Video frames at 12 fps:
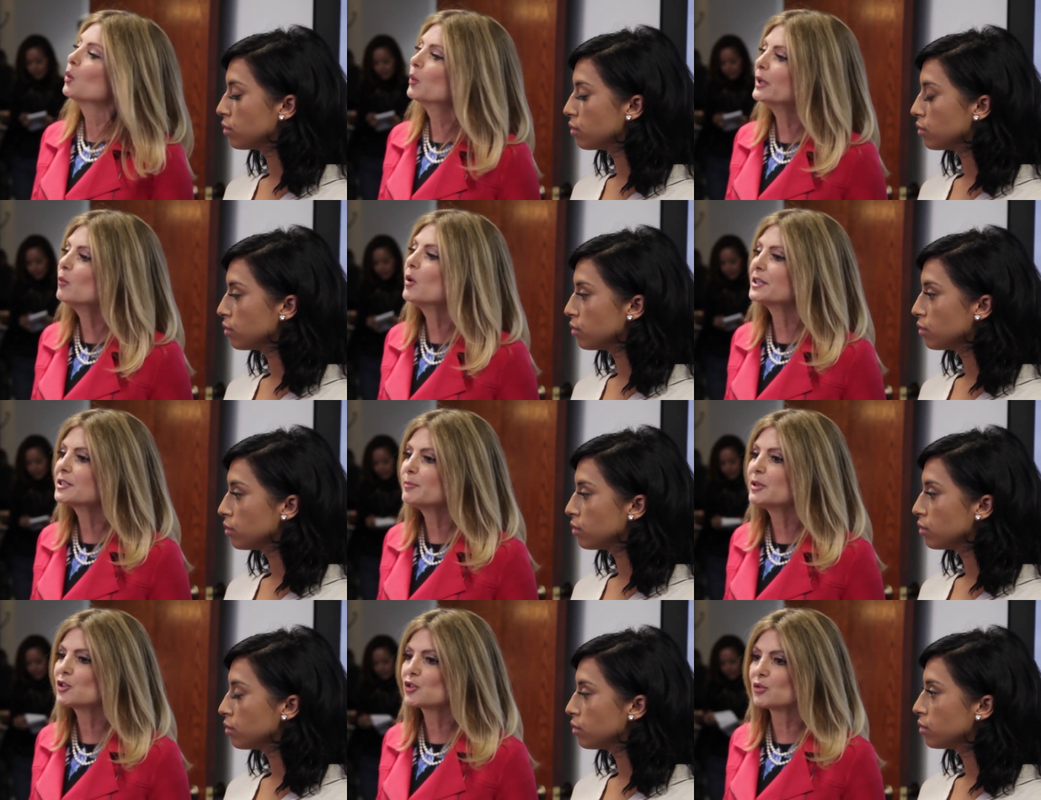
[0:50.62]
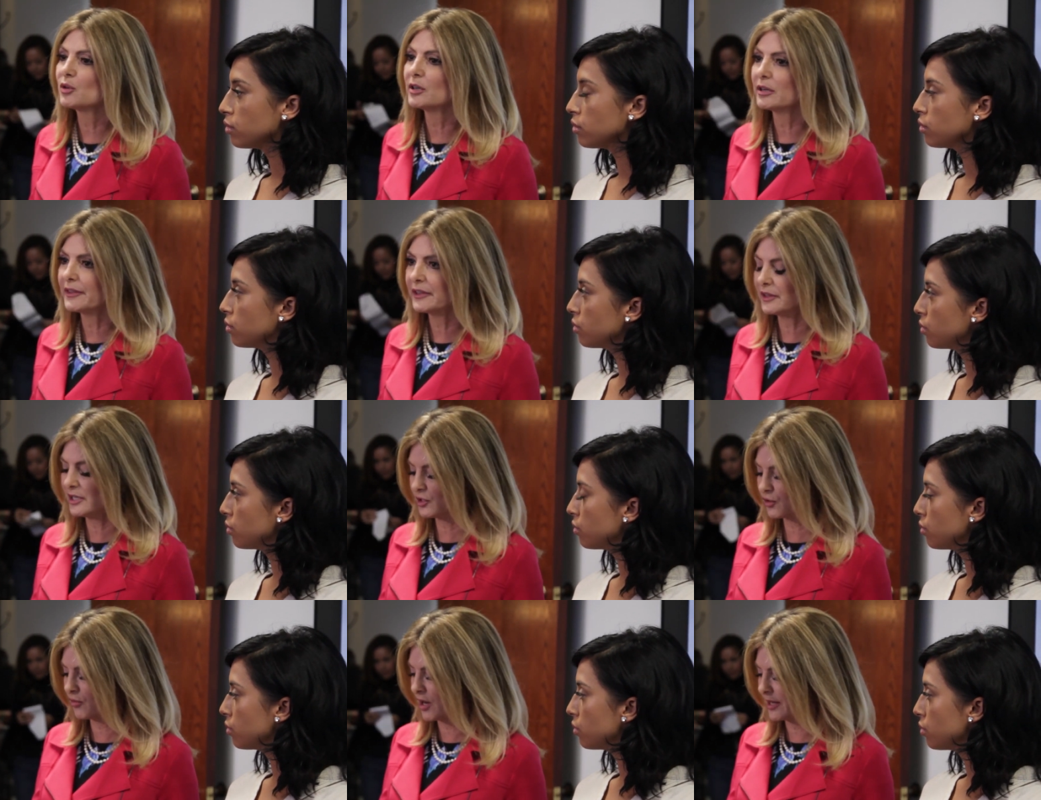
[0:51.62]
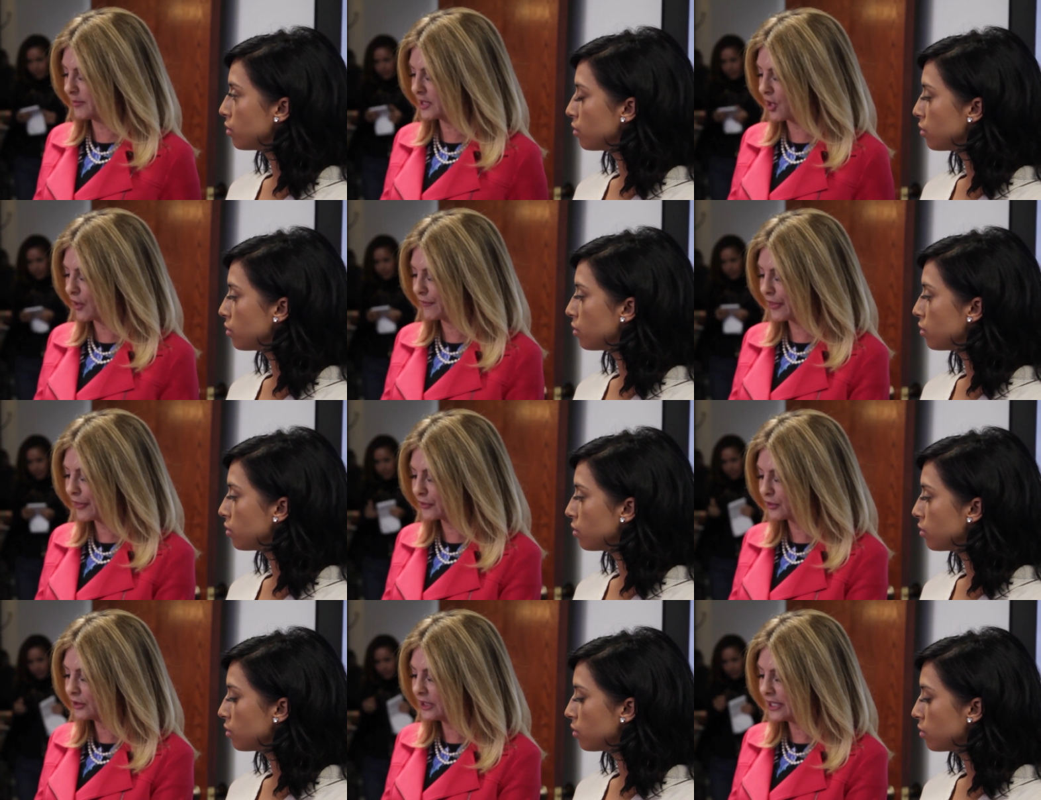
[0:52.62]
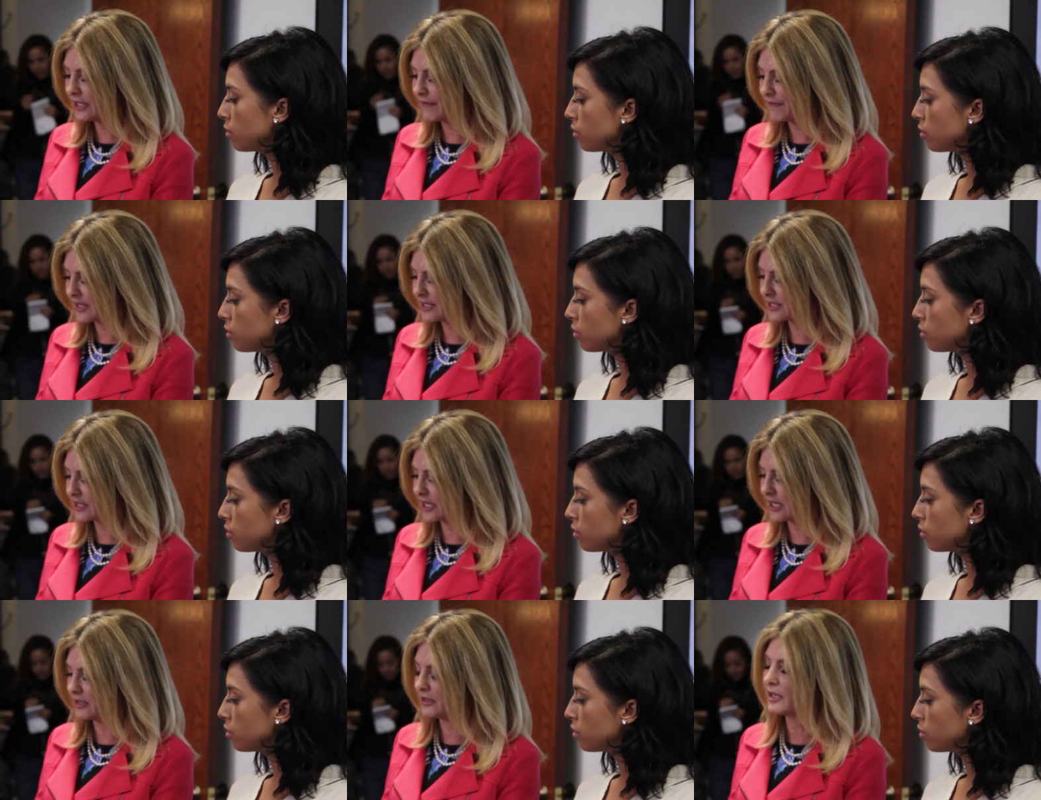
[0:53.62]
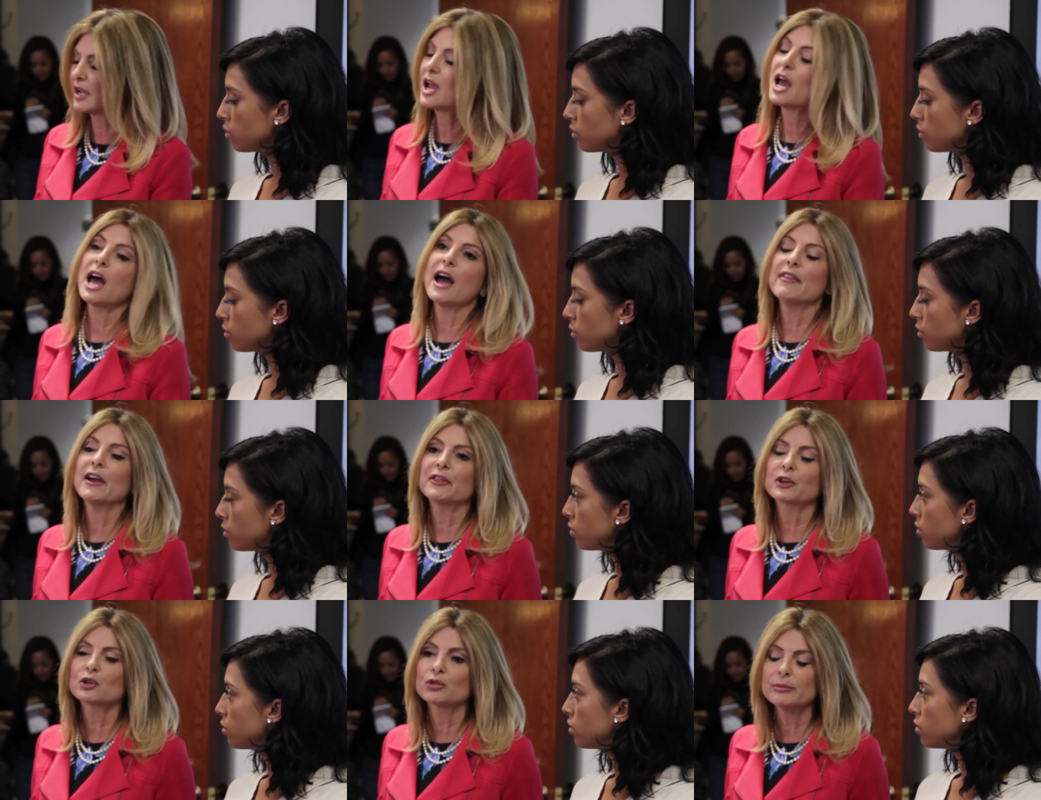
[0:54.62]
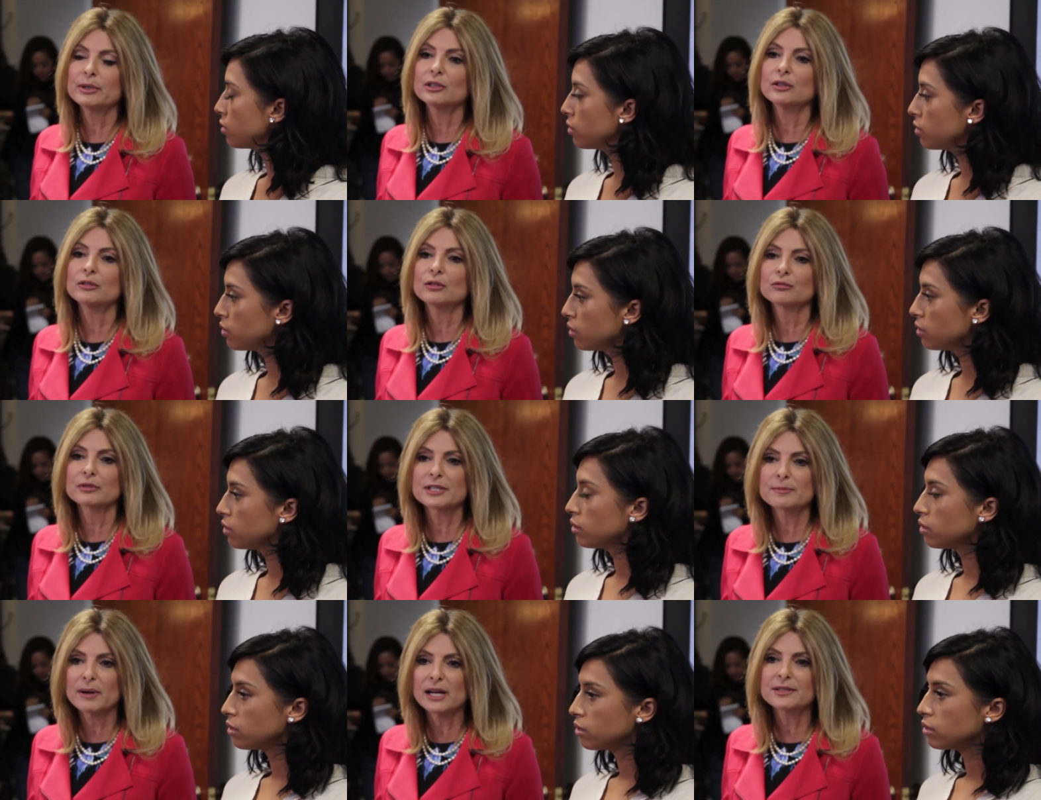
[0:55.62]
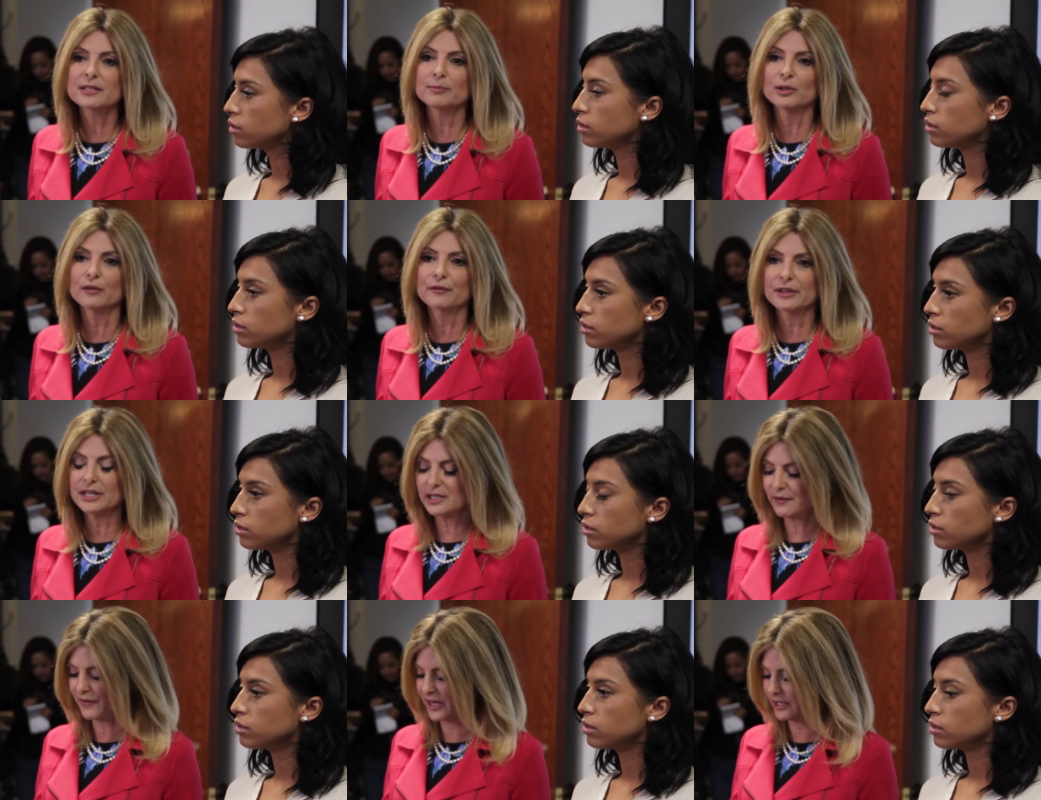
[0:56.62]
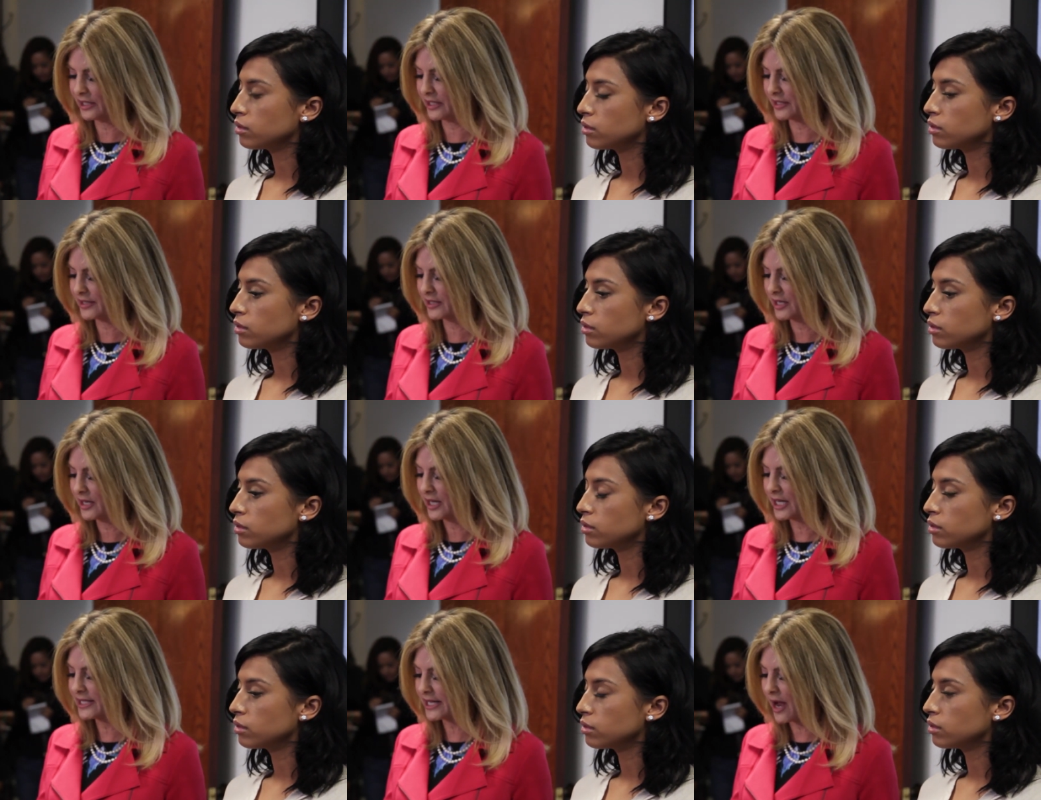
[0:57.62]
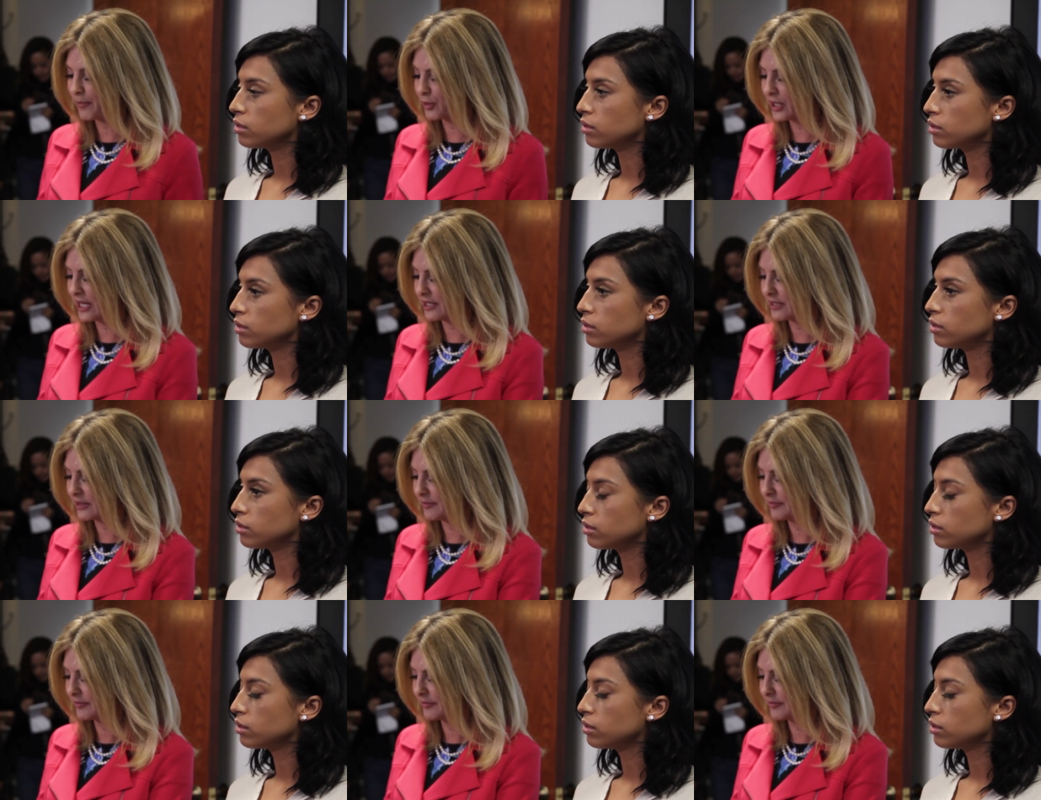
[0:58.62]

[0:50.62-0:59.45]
Speaker 1: We want to be sure that these crimes are thoroughly investigated and that the criminal responsible for these felonies is apprehended.